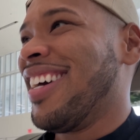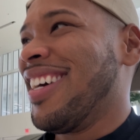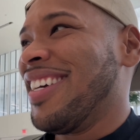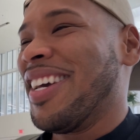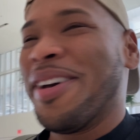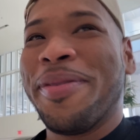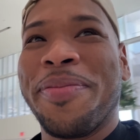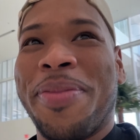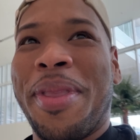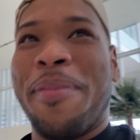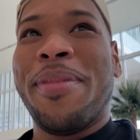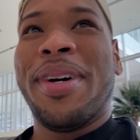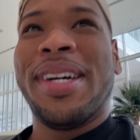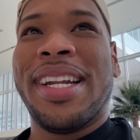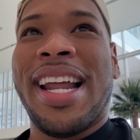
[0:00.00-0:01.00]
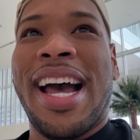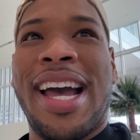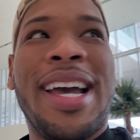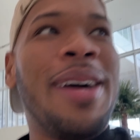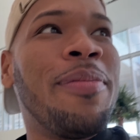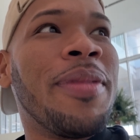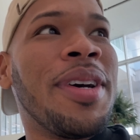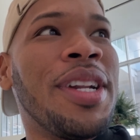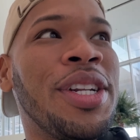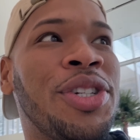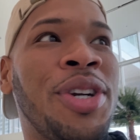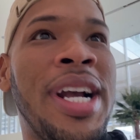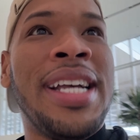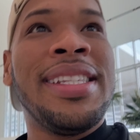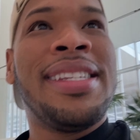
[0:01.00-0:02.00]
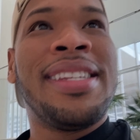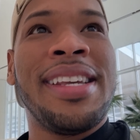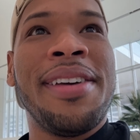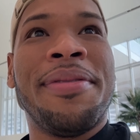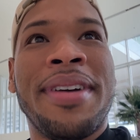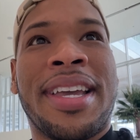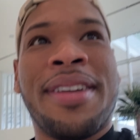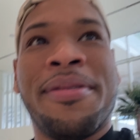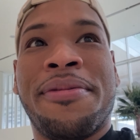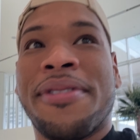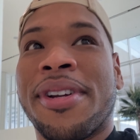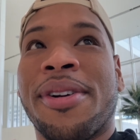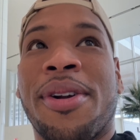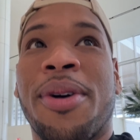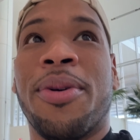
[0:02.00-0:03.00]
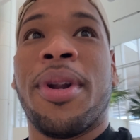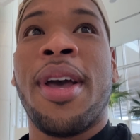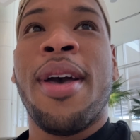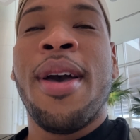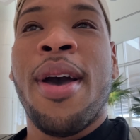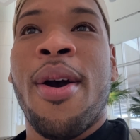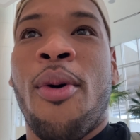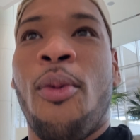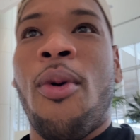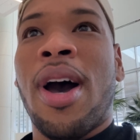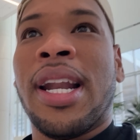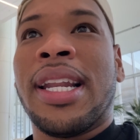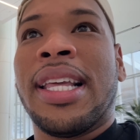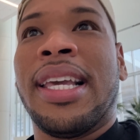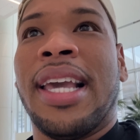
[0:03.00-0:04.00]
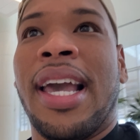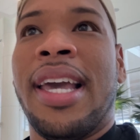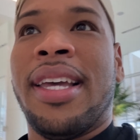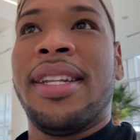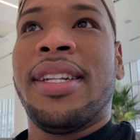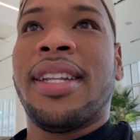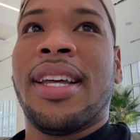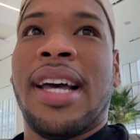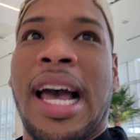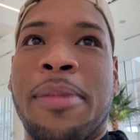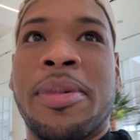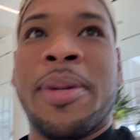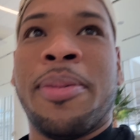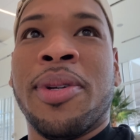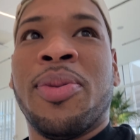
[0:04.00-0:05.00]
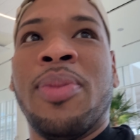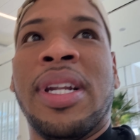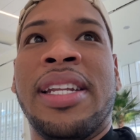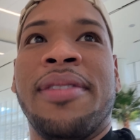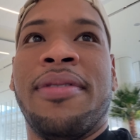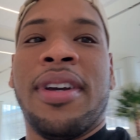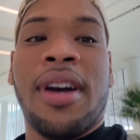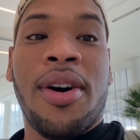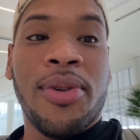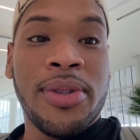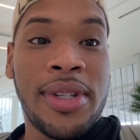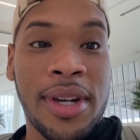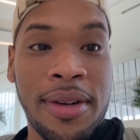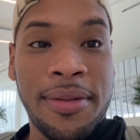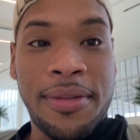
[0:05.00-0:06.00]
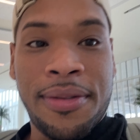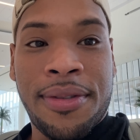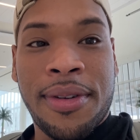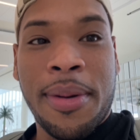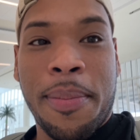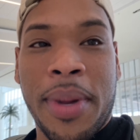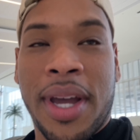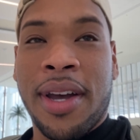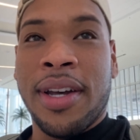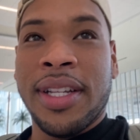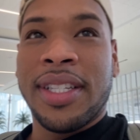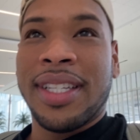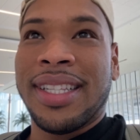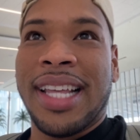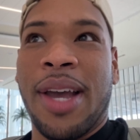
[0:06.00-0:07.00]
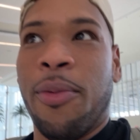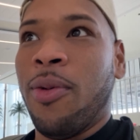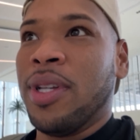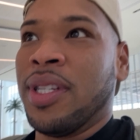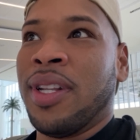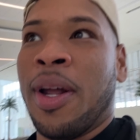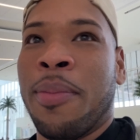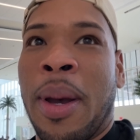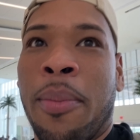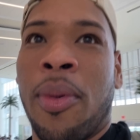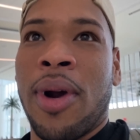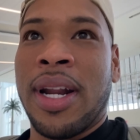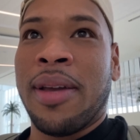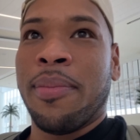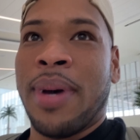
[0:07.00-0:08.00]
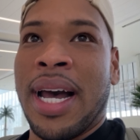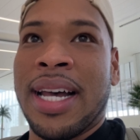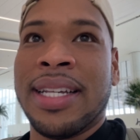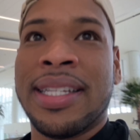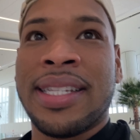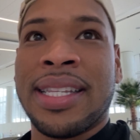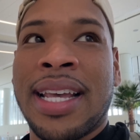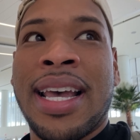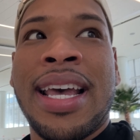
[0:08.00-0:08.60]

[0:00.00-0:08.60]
Yeah, but I am gonna try and see if I can figure out what gate I'm supposed to be leaving out of because it wasn't on my boarding pass.